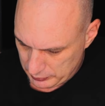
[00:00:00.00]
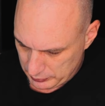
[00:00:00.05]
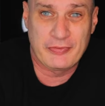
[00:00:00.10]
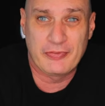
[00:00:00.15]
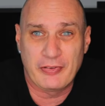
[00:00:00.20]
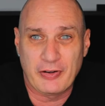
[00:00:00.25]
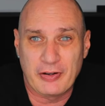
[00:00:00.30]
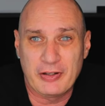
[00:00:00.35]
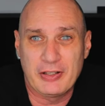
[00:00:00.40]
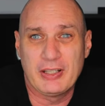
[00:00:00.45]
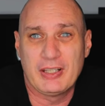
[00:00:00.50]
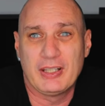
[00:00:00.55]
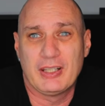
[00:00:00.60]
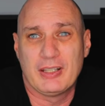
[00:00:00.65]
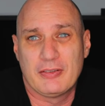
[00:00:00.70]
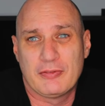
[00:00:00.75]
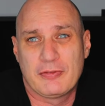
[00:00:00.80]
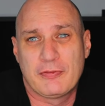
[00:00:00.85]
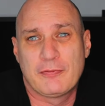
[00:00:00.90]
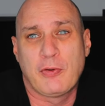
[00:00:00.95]
I'm
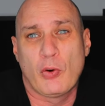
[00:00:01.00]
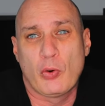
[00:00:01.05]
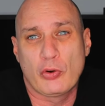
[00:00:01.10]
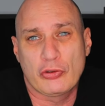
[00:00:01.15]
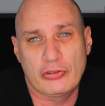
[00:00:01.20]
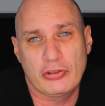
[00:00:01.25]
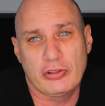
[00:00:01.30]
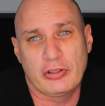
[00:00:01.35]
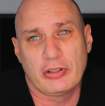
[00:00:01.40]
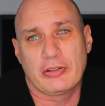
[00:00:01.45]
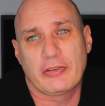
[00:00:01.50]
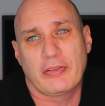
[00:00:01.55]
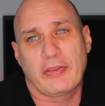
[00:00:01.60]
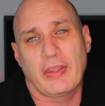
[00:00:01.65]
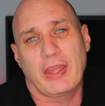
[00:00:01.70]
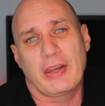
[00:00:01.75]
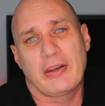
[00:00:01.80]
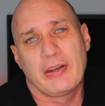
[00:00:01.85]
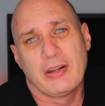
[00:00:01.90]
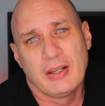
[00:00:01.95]
very fortunate
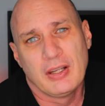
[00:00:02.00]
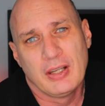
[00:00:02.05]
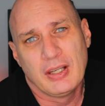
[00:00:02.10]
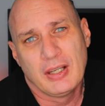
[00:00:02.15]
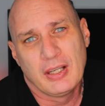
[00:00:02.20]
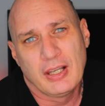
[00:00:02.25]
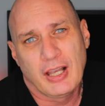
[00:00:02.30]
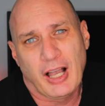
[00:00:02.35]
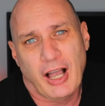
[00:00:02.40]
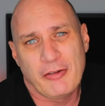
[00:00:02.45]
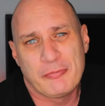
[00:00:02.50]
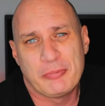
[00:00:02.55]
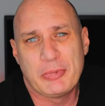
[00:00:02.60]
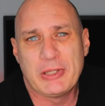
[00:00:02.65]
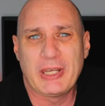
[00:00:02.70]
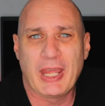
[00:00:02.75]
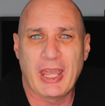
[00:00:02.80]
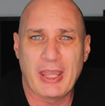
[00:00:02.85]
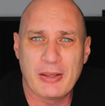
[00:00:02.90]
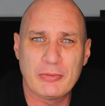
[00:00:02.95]
that I've
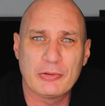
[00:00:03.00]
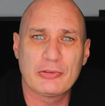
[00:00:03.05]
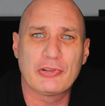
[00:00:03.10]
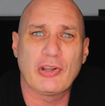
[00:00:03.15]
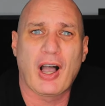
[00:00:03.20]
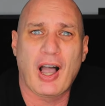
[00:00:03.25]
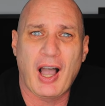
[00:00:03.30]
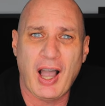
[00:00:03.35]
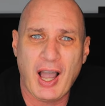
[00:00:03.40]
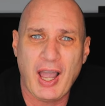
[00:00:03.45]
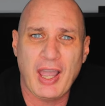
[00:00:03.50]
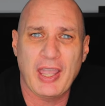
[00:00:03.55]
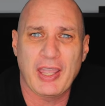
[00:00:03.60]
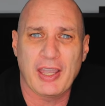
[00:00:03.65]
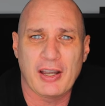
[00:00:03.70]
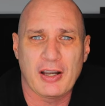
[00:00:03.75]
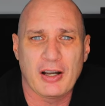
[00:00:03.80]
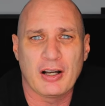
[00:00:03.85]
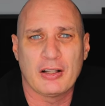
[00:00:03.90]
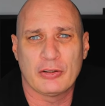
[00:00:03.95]
been able to
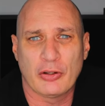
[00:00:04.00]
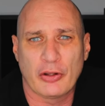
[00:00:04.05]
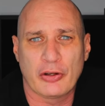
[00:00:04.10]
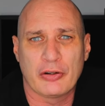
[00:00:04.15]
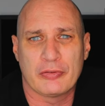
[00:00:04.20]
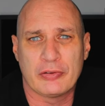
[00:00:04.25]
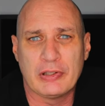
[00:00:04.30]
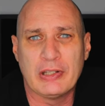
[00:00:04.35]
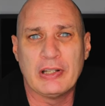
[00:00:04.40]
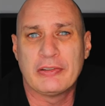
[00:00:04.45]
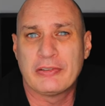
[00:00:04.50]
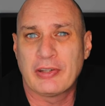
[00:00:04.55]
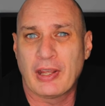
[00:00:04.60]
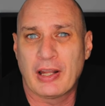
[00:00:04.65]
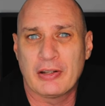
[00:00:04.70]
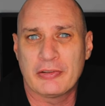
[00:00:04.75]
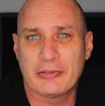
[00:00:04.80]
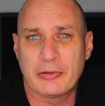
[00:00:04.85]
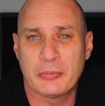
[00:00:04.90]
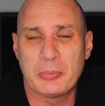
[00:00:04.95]
hire a lot of really
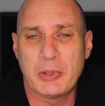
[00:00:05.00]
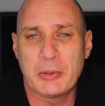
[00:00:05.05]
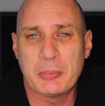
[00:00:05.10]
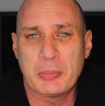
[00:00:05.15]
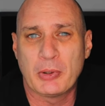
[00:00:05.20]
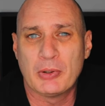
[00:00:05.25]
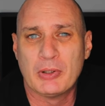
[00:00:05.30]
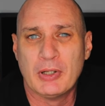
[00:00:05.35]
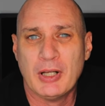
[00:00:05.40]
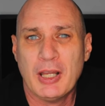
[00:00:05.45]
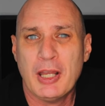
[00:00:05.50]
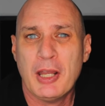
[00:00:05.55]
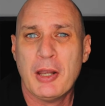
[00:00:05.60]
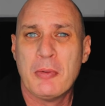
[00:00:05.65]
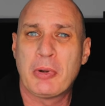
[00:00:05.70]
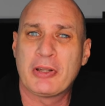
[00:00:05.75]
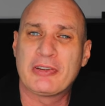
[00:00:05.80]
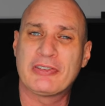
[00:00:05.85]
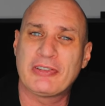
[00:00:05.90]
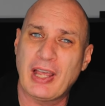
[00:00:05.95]
talented people,
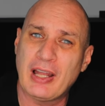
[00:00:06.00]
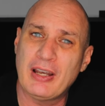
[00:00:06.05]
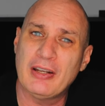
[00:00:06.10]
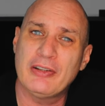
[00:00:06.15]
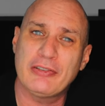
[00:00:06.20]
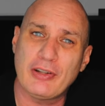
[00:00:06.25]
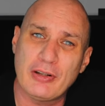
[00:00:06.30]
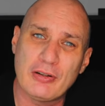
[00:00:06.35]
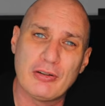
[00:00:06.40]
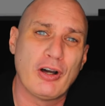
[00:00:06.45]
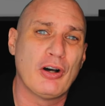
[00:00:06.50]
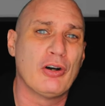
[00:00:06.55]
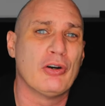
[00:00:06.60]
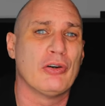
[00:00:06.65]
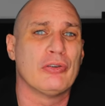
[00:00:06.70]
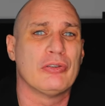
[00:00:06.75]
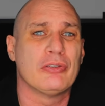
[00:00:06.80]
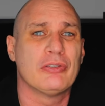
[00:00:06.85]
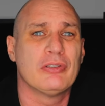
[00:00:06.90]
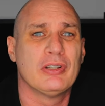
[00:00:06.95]
but talent
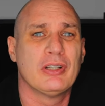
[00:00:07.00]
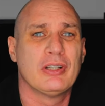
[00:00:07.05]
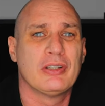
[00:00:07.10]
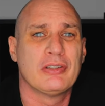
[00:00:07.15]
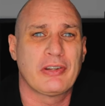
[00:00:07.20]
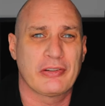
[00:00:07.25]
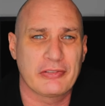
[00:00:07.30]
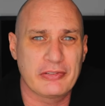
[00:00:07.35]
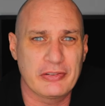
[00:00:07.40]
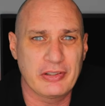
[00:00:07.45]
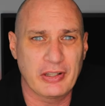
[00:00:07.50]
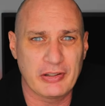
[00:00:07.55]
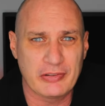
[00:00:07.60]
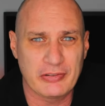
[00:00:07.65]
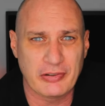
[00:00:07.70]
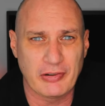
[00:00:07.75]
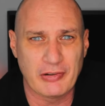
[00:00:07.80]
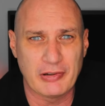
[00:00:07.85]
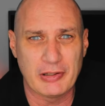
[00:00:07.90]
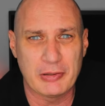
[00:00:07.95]
alone doesn't
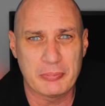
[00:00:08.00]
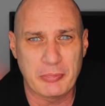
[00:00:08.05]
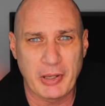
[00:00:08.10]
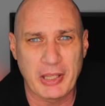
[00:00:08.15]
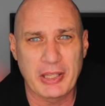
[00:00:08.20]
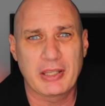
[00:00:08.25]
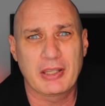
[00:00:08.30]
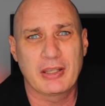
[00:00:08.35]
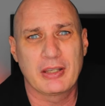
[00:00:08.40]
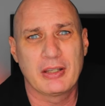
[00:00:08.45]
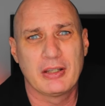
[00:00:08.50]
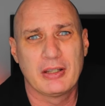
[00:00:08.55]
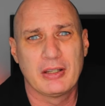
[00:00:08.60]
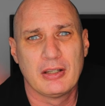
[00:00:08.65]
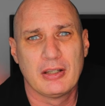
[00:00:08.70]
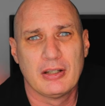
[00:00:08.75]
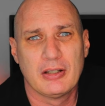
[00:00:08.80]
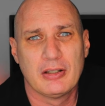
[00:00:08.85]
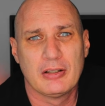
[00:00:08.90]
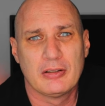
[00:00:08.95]
necessarily make
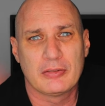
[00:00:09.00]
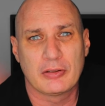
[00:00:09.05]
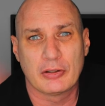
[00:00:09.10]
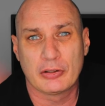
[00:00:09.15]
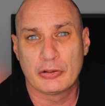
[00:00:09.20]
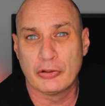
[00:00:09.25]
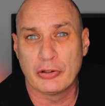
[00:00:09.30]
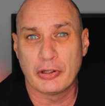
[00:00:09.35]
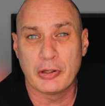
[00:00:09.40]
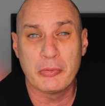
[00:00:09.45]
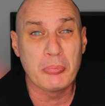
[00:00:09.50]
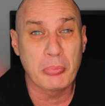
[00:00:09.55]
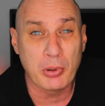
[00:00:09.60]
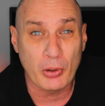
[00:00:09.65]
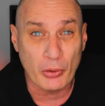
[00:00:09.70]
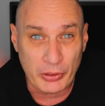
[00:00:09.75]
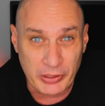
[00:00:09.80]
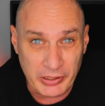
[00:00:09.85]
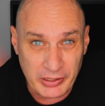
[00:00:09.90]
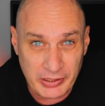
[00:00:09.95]
for a good
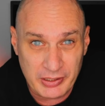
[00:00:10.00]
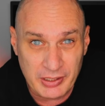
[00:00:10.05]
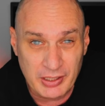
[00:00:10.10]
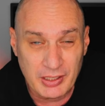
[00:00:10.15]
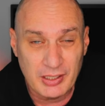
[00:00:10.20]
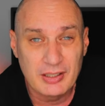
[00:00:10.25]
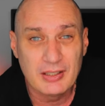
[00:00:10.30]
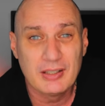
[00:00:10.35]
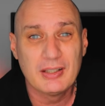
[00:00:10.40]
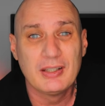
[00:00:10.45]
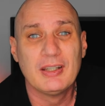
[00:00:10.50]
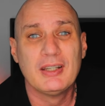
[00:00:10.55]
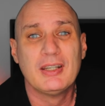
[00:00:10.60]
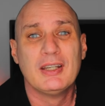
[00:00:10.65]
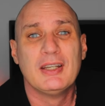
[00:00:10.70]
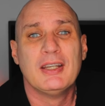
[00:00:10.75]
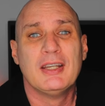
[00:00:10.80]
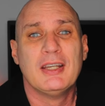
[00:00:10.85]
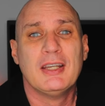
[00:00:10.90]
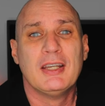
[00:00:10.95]
employee,
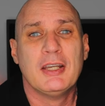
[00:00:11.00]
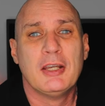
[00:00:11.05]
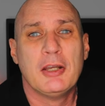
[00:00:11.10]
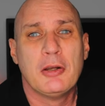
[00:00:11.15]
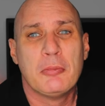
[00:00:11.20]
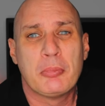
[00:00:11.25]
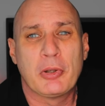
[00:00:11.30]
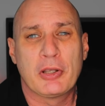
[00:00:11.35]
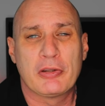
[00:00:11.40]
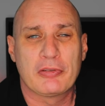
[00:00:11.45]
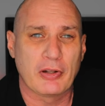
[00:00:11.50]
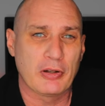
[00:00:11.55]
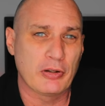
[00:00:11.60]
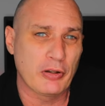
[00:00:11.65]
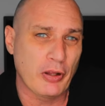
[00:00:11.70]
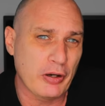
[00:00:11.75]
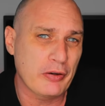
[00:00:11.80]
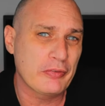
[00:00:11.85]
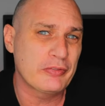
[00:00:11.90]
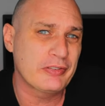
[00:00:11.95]
because a
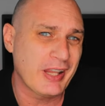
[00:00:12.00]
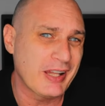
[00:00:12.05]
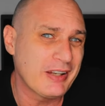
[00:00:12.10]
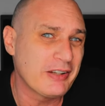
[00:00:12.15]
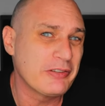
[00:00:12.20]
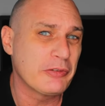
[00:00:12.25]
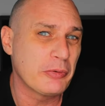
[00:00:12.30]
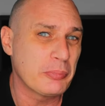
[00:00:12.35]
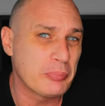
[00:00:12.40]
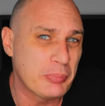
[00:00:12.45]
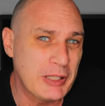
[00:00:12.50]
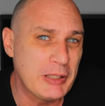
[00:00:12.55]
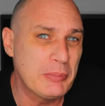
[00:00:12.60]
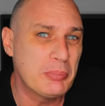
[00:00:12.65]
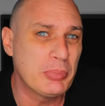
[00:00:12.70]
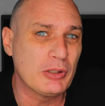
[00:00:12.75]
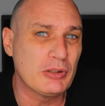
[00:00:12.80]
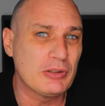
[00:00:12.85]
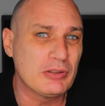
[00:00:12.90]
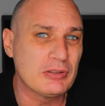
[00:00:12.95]
lot of talented
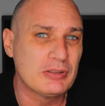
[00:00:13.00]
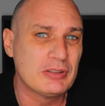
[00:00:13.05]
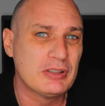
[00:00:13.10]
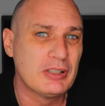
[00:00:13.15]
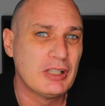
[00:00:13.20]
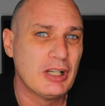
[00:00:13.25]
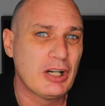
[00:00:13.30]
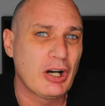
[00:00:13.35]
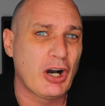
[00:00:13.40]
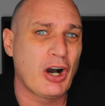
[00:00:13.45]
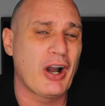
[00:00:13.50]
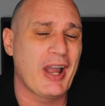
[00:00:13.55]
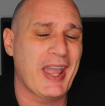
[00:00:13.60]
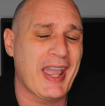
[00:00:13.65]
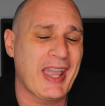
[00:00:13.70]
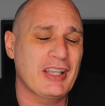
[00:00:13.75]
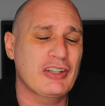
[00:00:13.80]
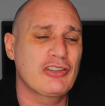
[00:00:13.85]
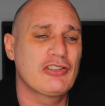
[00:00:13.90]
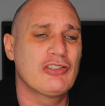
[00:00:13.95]
people are
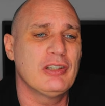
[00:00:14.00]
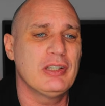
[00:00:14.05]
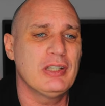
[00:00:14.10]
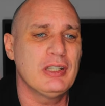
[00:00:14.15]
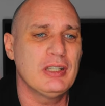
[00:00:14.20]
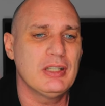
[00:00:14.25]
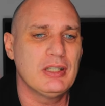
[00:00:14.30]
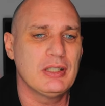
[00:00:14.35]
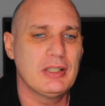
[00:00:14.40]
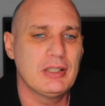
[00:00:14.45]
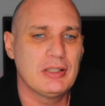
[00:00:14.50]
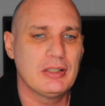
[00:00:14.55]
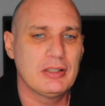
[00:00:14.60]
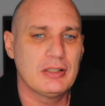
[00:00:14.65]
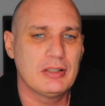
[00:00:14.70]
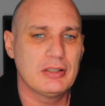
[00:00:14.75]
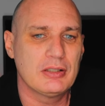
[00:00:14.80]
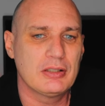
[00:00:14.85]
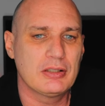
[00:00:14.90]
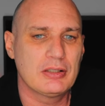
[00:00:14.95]
actually
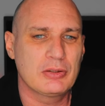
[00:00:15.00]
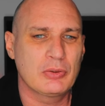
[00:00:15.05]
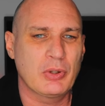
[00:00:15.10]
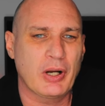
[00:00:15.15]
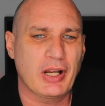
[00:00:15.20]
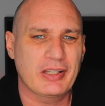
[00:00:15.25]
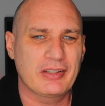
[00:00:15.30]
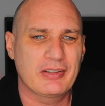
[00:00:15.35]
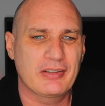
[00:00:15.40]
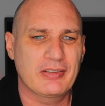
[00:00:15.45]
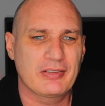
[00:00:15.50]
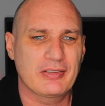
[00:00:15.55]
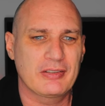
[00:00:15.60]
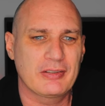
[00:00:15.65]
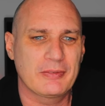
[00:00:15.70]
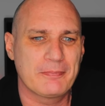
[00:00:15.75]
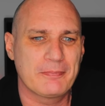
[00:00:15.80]
quite,